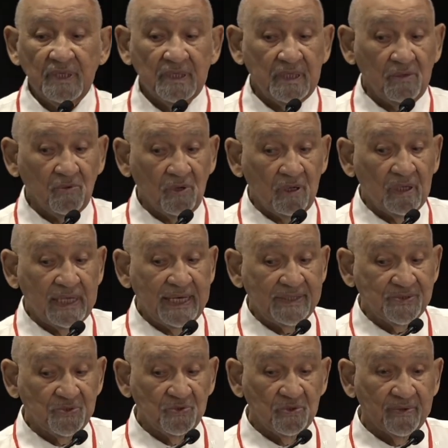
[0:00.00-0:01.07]
They were all high
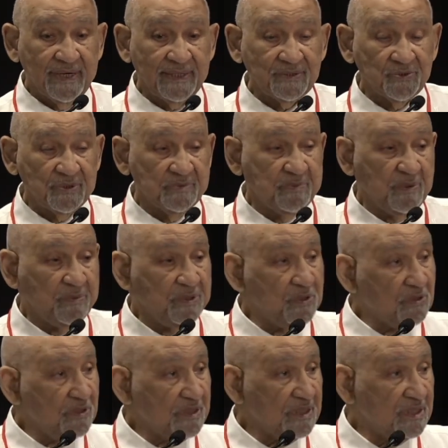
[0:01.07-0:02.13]
school graduates, but when
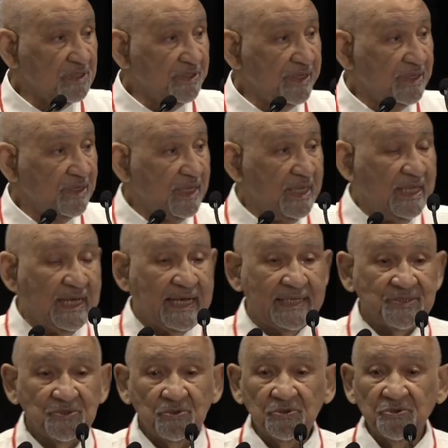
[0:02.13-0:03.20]
you looked at their high
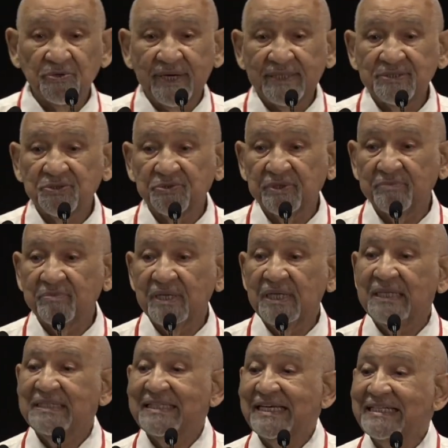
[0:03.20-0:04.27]
school transcript,
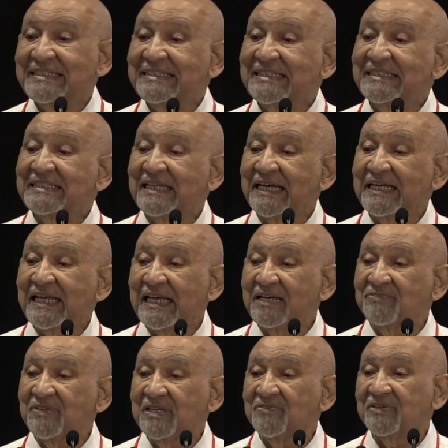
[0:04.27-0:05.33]
they did not
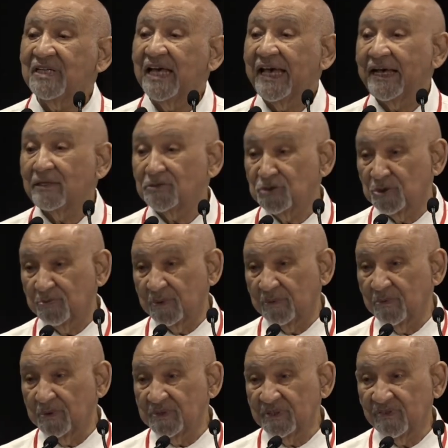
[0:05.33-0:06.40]
have even algebra.
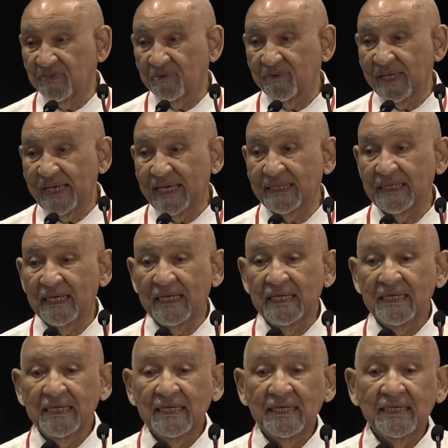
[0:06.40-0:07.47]
Most of them had,
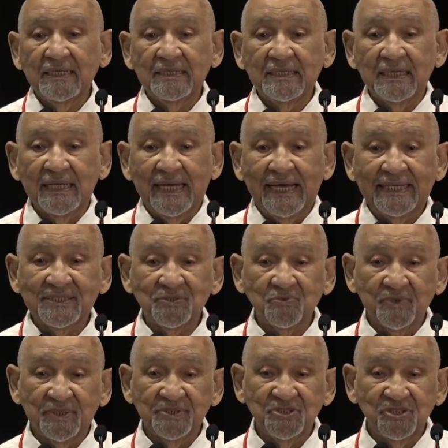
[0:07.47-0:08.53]
the last
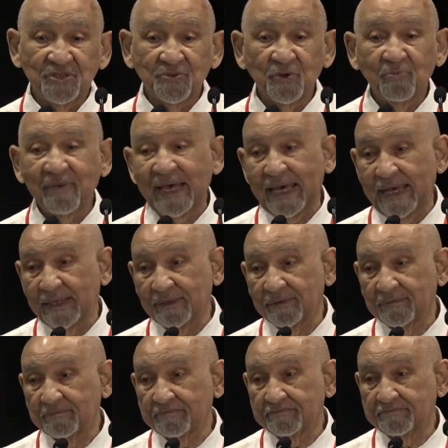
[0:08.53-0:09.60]
was general math.
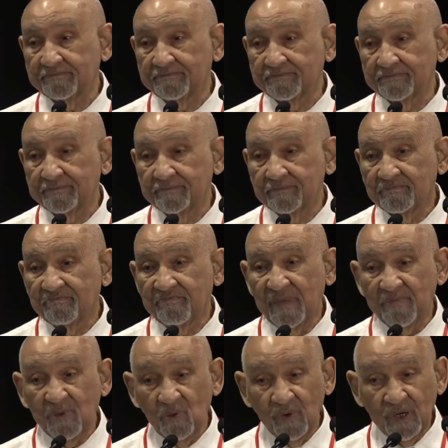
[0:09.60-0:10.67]

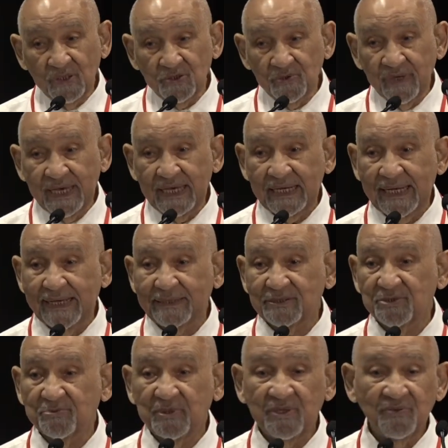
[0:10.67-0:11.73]
Maybe one or two had
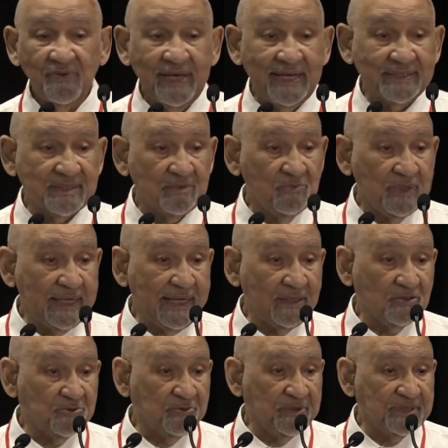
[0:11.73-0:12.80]
algebra, and if you ask them what
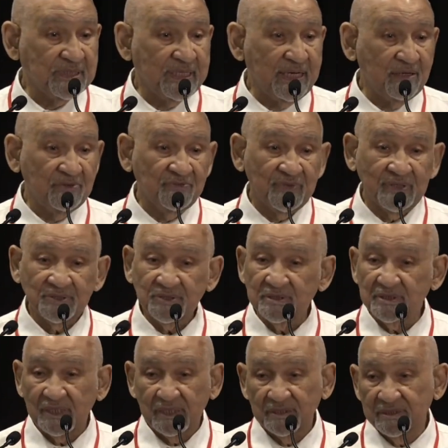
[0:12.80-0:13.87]
algebra is and how it
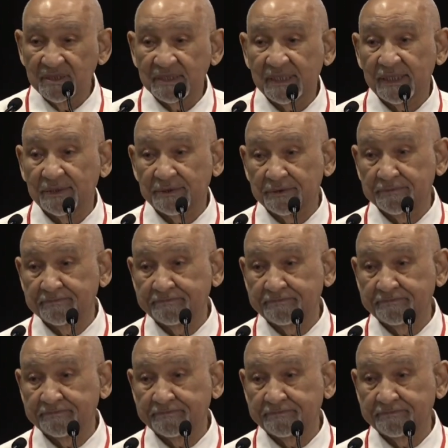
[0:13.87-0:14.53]
functions, they couldn't tell you.